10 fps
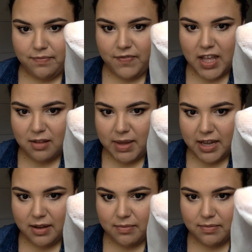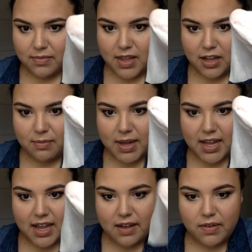face makeup that you might
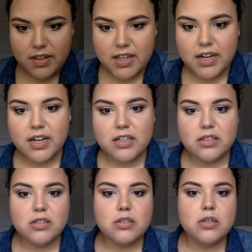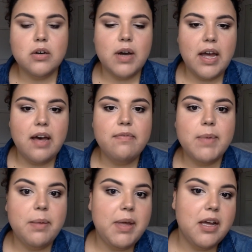have on there. So I have
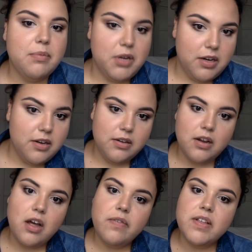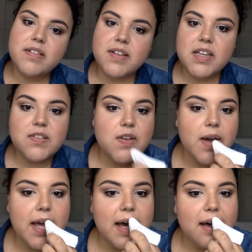my makeup done, obviously. So
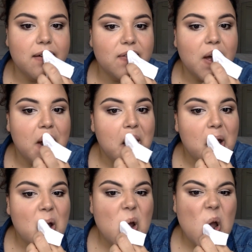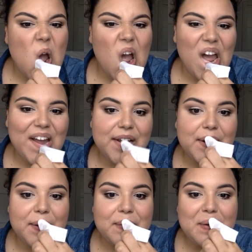I have, you
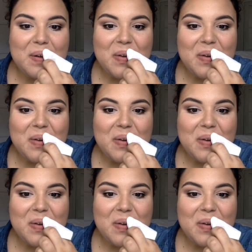know,